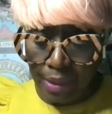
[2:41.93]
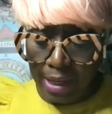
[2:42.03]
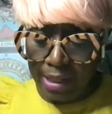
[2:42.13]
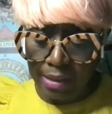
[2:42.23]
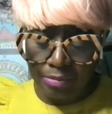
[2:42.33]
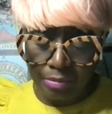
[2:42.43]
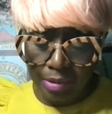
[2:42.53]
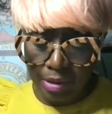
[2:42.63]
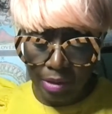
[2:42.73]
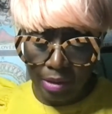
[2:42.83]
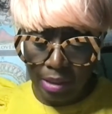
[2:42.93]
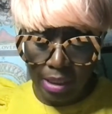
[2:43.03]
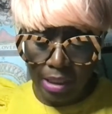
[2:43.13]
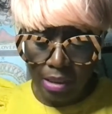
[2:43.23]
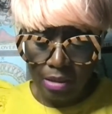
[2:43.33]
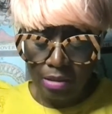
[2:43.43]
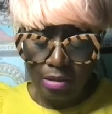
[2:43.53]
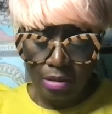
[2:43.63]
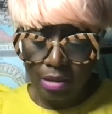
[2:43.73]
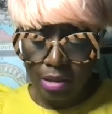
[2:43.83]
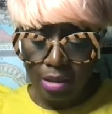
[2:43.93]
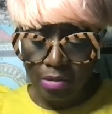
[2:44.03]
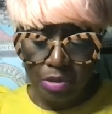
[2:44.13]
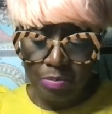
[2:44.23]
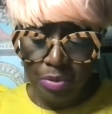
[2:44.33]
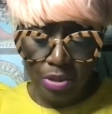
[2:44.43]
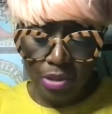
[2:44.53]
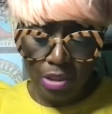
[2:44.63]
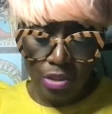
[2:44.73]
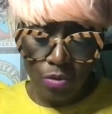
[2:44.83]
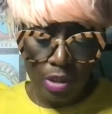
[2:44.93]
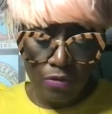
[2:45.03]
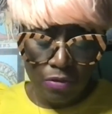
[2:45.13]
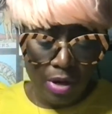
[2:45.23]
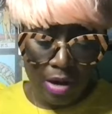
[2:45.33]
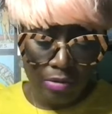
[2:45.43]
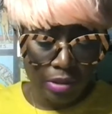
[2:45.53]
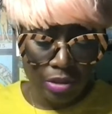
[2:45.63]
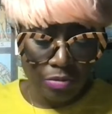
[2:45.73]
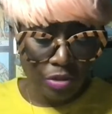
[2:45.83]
Yeah, like it was booked in 24 hours,